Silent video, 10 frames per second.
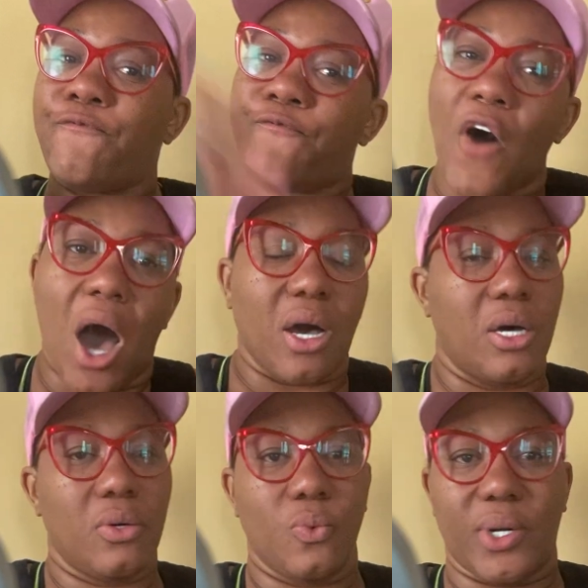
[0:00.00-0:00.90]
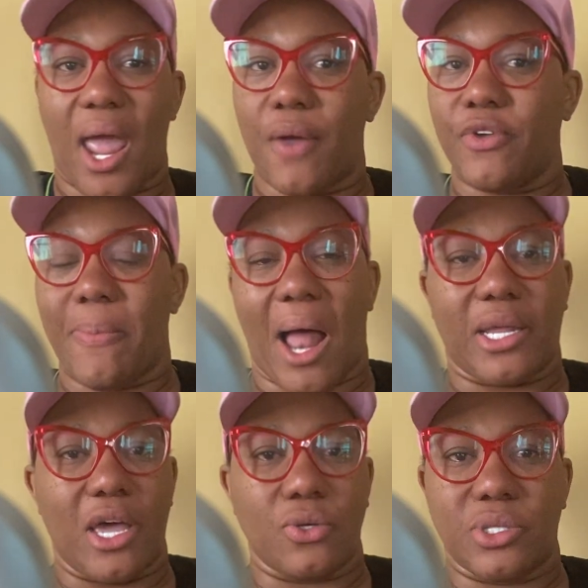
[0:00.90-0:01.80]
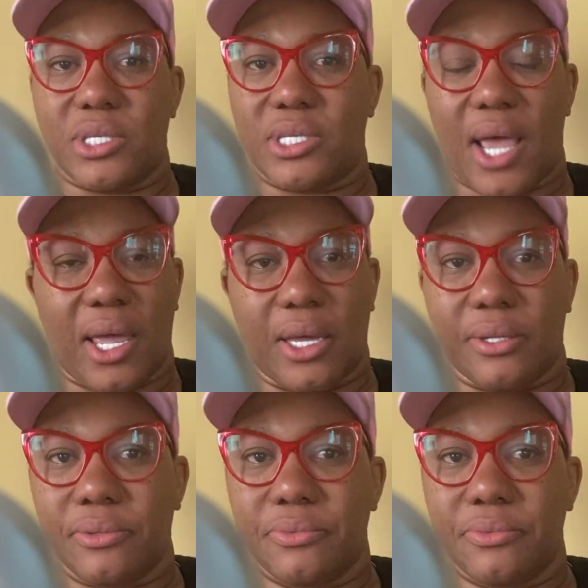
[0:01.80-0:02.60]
Fuck what everybody else is saying.